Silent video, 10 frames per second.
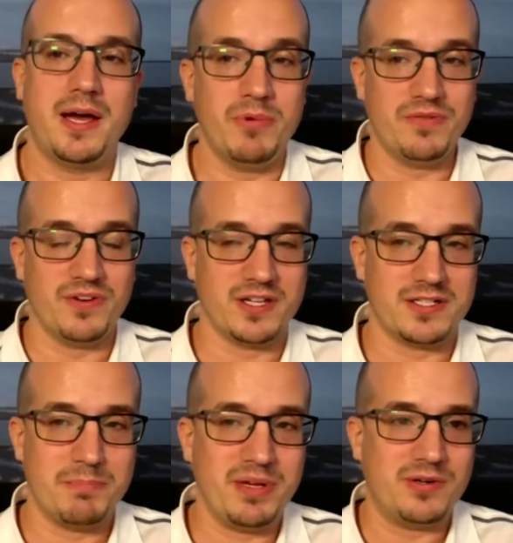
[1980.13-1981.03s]
and moving
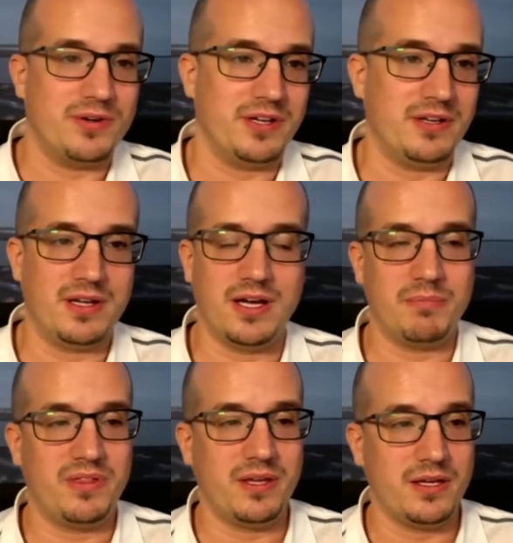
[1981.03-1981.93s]
into
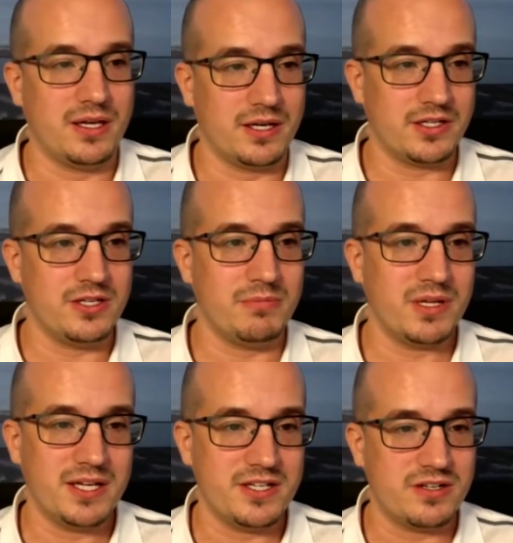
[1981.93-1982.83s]
Bitcoin thinking
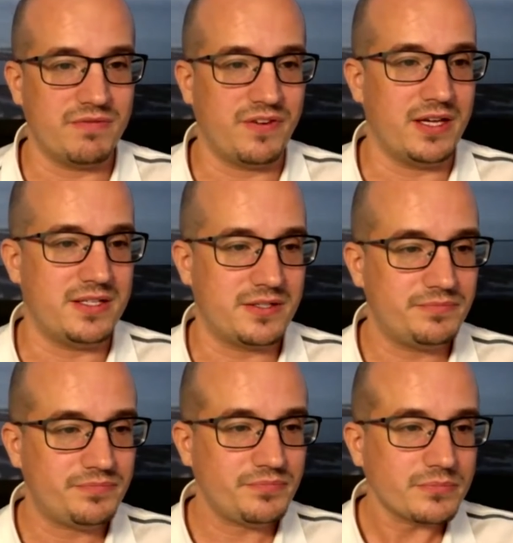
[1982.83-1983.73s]
accumulation phase.
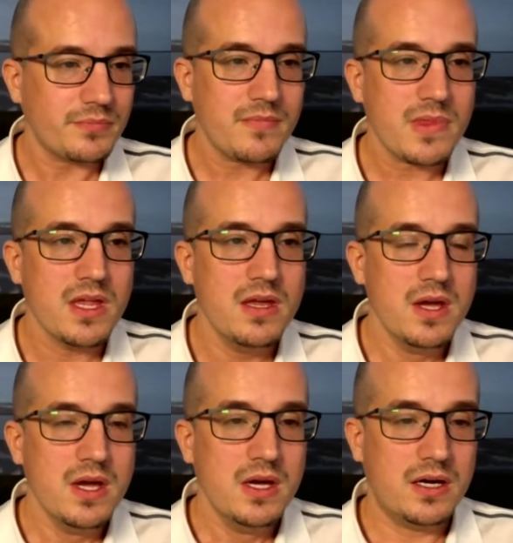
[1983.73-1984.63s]

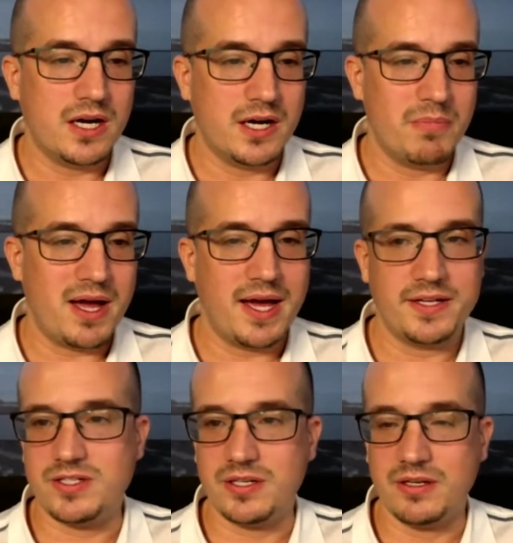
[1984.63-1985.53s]

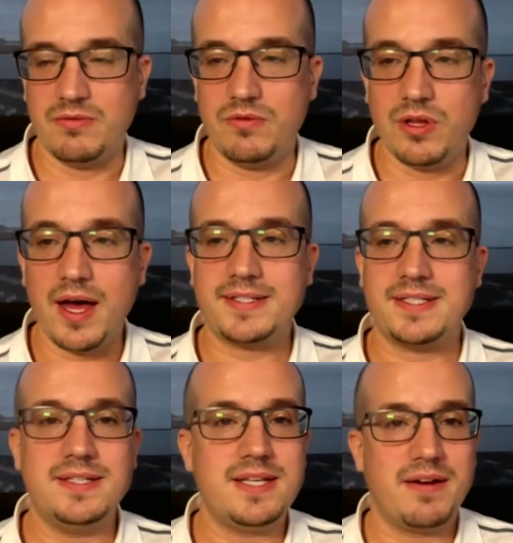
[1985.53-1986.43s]
And so
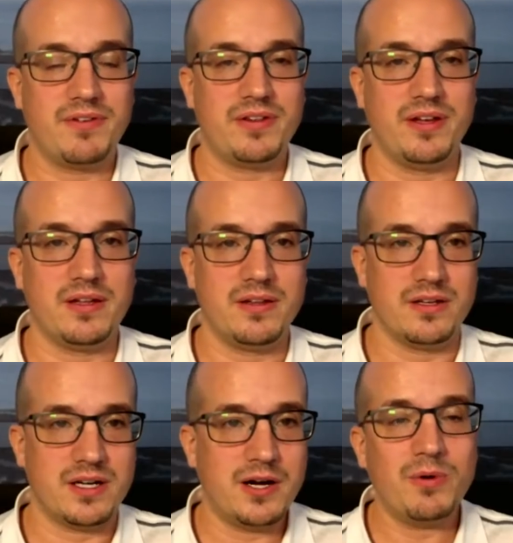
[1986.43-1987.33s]
that is everything
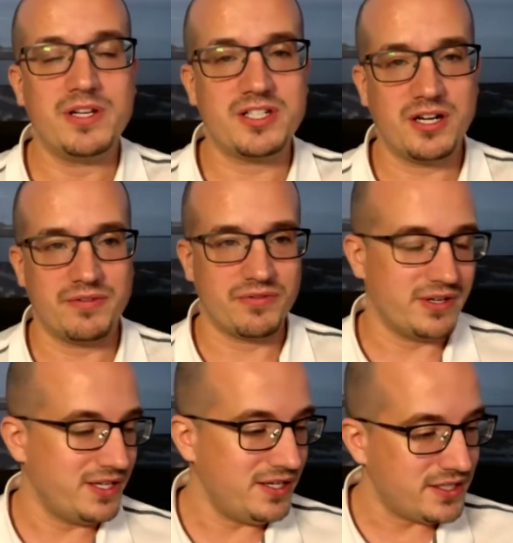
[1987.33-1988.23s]
that I wanted to cover
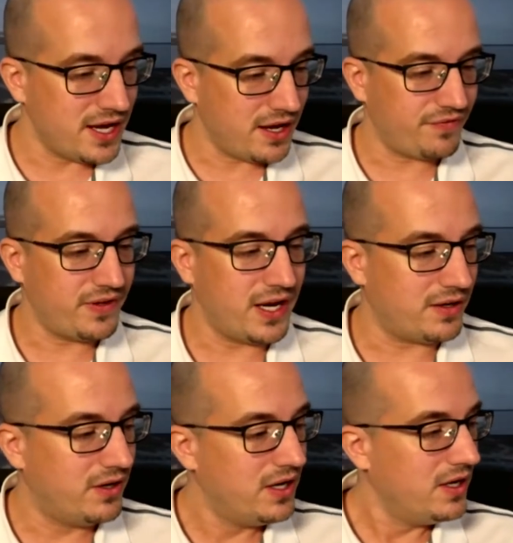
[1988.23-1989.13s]
in the ETF.
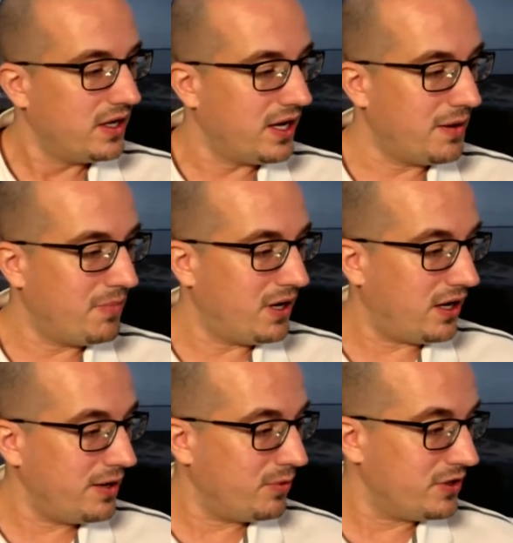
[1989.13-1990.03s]
Now,
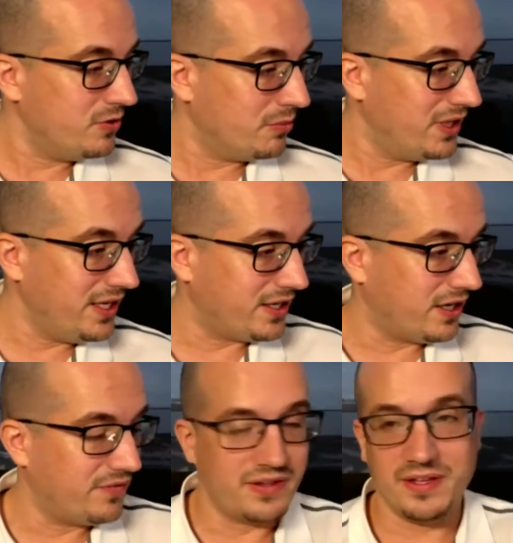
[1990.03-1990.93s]
I would normally
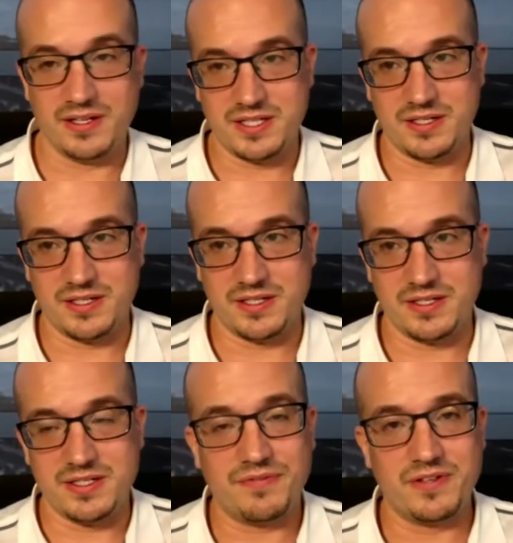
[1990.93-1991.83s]
cover things in a
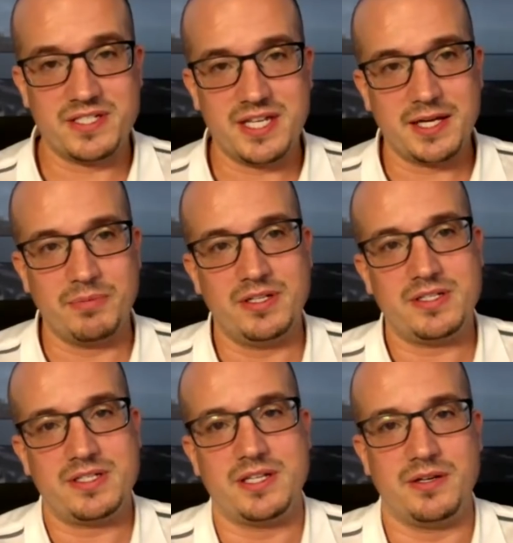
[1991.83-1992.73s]
different segment.
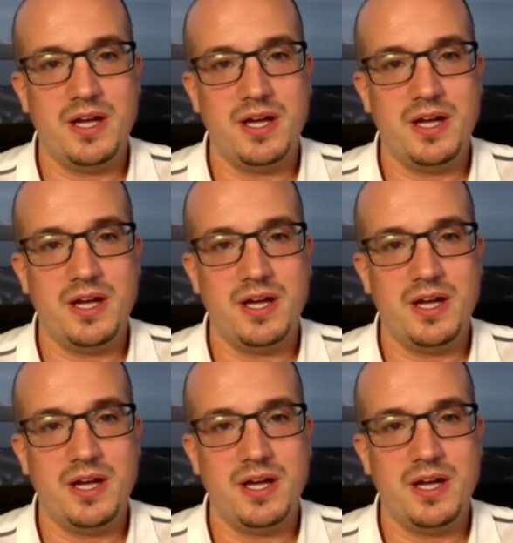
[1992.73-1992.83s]
So